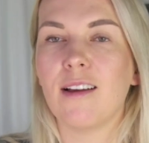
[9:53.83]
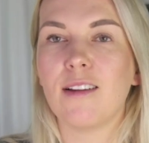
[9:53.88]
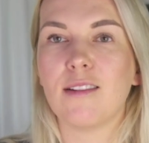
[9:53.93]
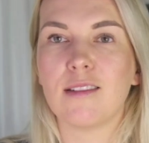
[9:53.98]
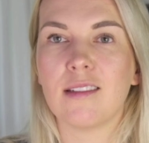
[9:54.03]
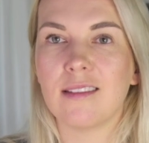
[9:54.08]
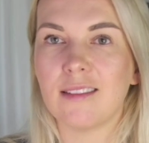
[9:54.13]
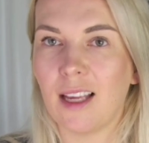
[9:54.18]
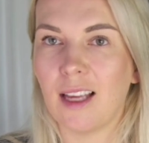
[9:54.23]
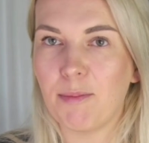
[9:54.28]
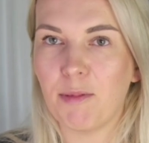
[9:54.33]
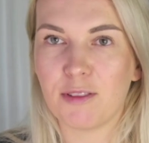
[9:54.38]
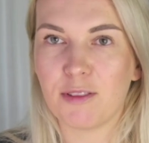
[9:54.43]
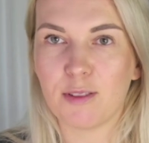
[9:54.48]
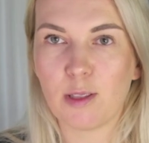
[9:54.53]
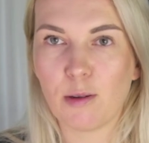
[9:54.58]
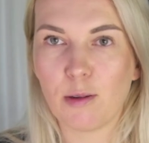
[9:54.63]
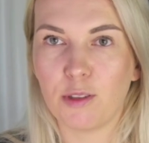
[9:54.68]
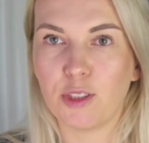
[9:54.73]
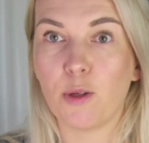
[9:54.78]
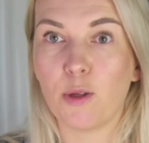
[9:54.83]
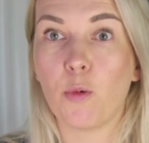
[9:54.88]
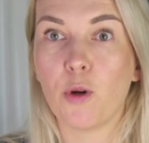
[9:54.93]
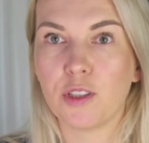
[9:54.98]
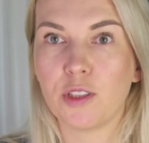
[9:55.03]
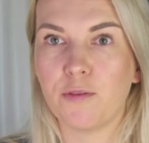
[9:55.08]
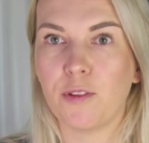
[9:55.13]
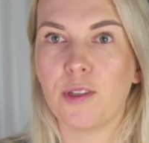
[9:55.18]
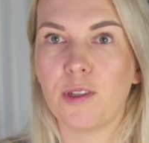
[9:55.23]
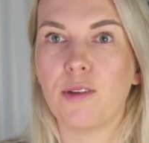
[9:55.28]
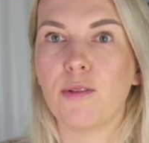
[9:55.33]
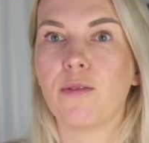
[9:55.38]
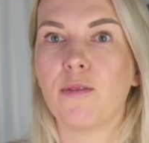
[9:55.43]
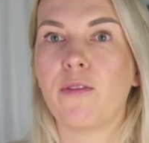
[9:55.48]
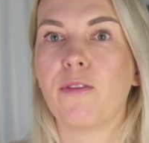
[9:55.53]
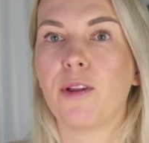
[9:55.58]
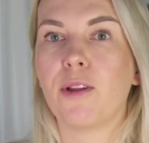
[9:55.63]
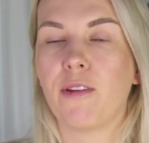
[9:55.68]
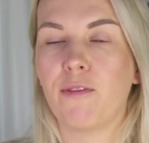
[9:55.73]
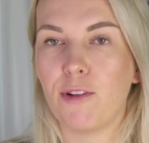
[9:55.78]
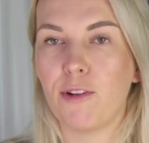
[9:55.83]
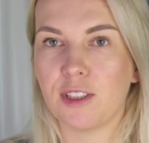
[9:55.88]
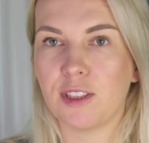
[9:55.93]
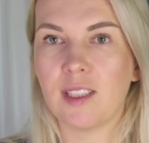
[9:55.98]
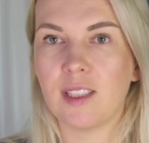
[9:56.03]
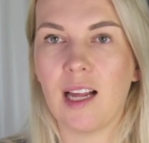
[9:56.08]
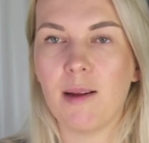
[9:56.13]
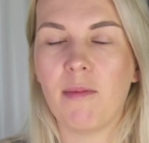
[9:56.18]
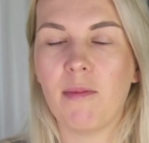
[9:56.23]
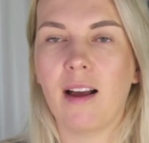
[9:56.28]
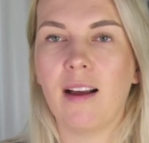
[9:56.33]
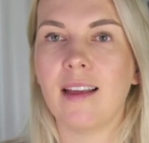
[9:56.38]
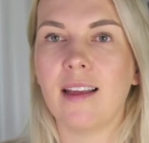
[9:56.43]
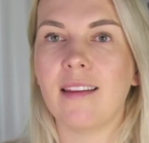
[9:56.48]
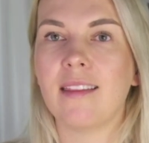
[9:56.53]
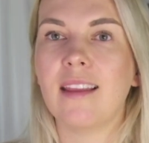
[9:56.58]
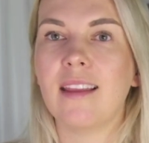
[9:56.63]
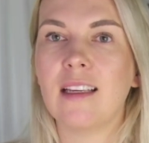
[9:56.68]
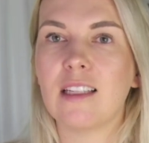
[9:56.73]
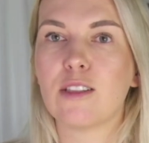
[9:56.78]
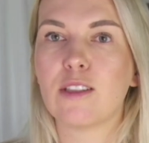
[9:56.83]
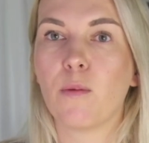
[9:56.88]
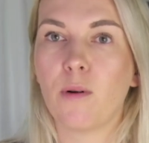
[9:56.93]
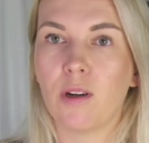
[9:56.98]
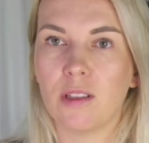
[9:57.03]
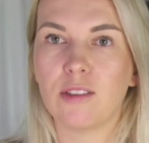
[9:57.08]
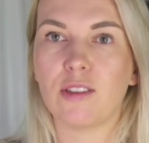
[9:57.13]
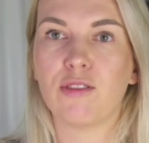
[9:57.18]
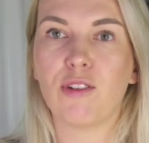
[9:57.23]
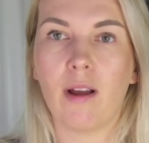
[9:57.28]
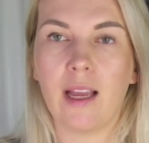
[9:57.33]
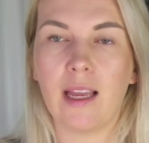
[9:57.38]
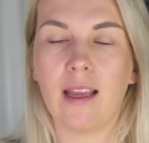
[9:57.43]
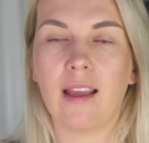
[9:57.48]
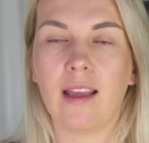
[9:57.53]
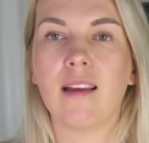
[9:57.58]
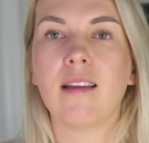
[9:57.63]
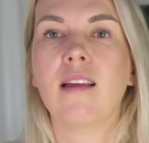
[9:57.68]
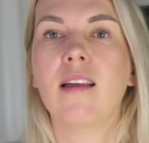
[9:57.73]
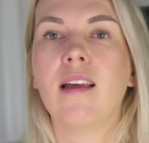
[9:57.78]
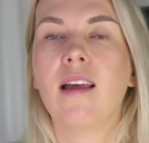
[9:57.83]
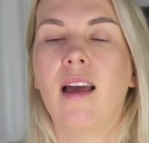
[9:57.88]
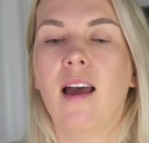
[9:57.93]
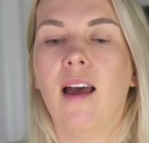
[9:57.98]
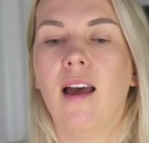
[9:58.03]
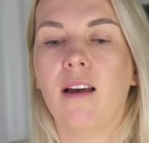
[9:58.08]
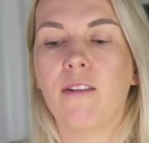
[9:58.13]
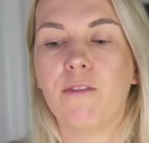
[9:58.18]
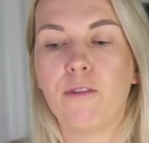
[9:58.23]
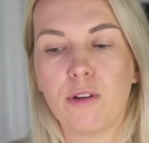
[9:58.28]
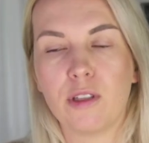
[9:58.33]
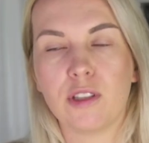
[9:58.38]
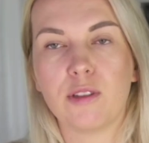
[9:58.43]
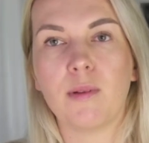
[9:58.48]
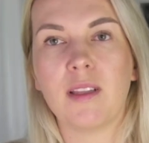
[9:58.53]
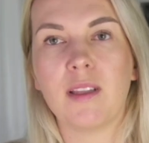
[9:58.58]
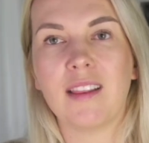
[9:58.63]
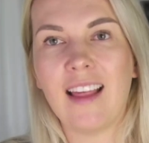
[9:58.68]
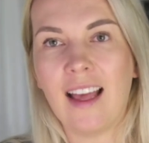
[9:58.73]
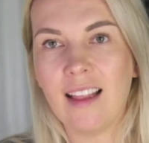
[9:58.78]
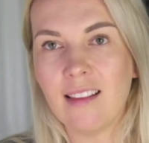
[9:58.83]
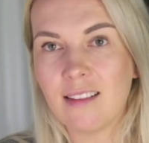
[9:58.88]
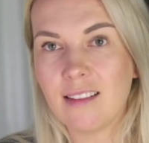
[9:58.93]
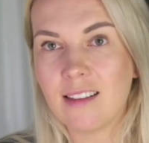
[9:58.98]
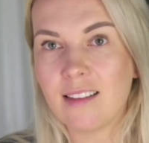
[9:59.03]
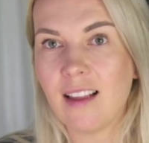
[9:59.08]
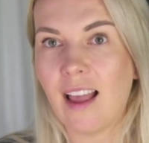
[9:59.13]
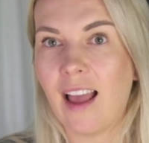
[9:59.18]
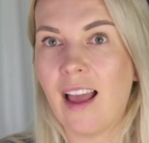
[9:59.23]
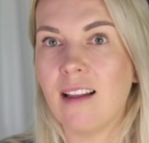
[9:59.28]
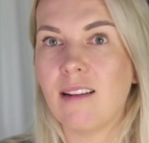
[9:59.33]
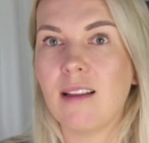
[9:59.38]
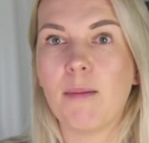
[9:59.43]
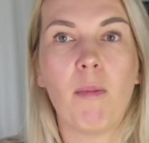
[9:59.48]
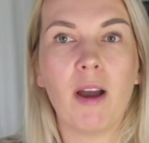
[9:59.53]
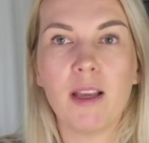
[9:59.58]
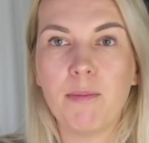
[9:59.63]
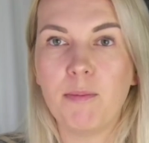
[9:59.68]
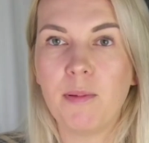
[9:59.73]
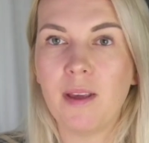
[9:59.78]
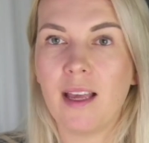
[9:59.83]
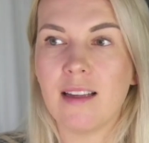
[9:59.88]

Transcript: type of solution works for you for the first time, I think it's worth to try first with that. And it might be as